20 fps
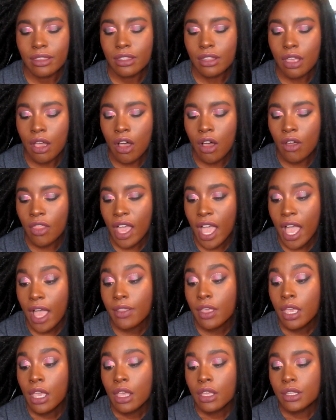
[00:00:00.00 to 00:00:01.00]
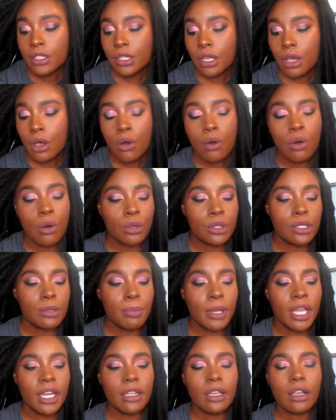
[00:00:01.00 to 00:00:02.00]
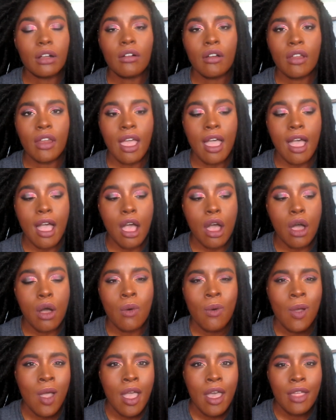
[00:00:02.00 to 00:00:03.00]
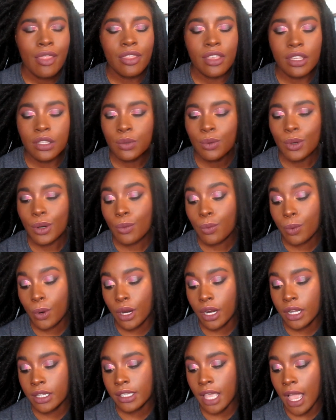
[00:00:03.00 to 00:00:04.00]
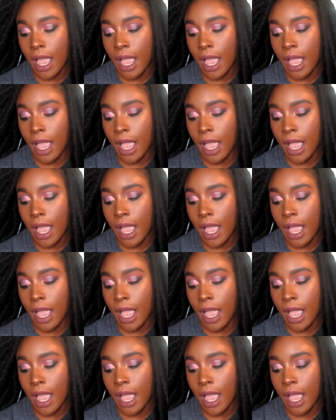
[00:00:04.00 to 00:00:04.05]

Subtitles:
all that. So depending on how this one works,